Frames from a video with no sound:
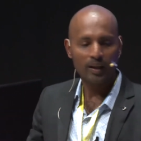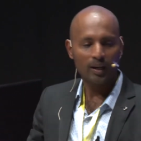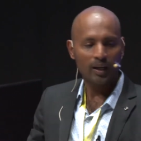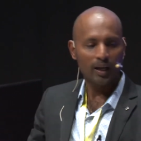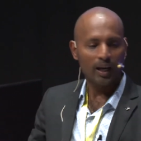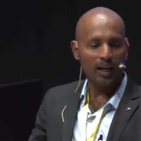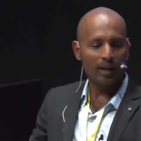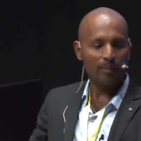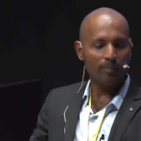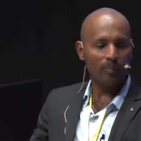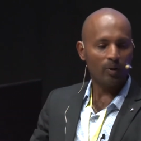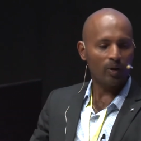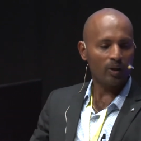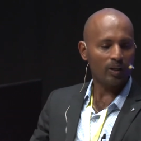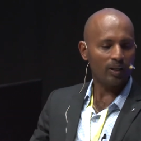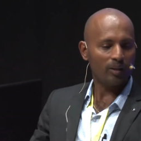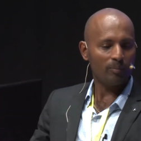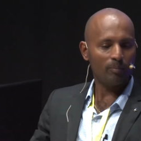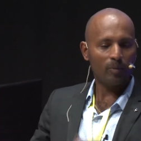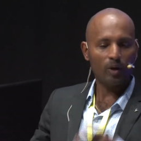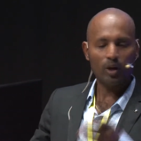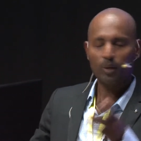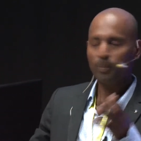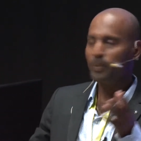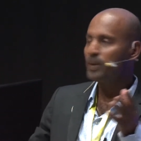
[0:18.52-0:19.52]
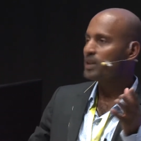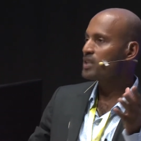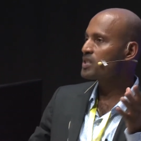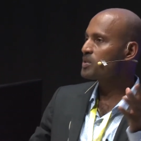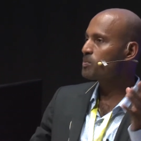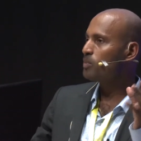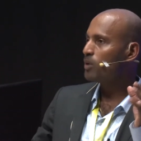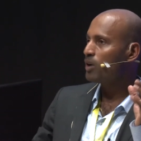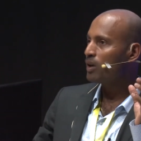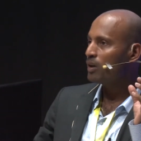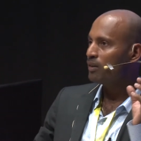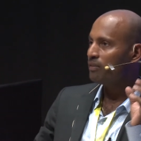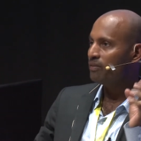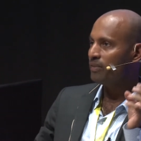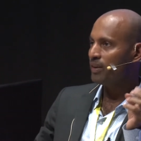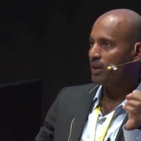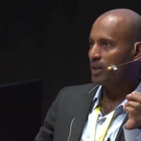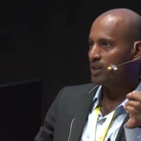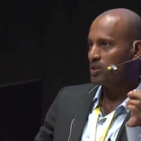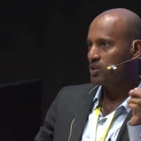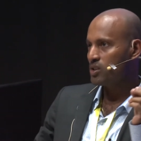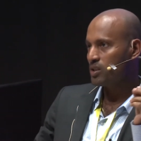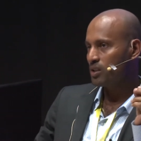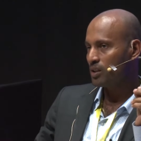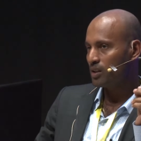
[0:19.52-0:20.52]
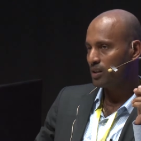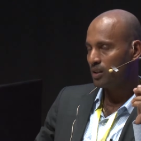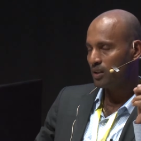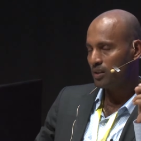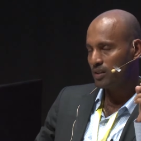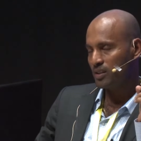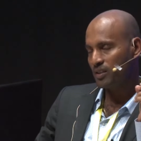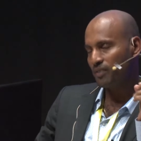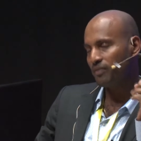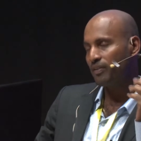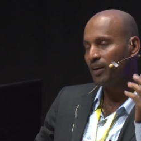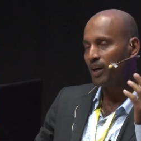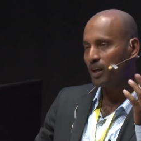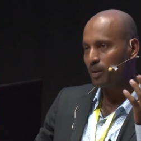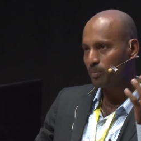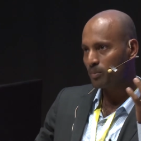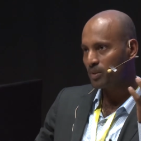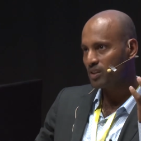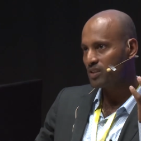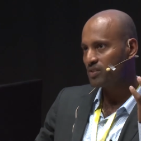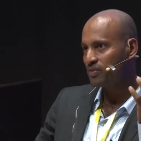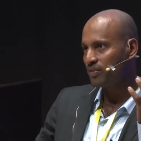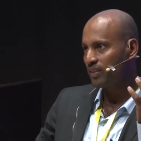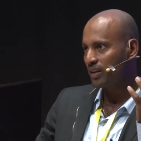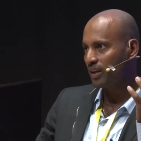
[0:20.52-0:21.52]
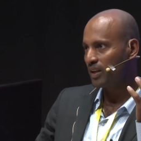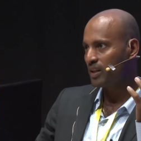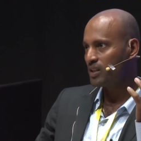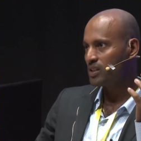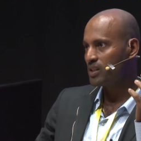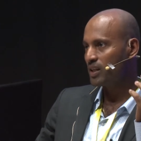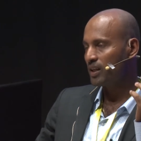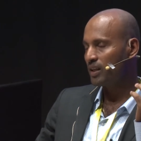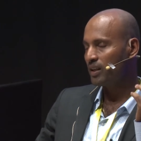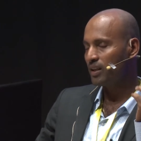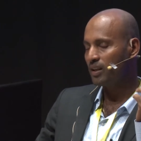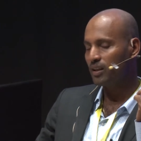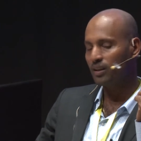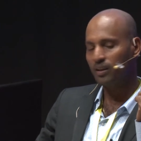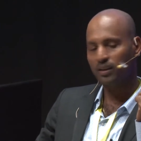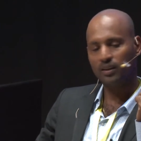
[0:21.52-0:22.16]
I born and brought up in a small village. It's a farmer's village, and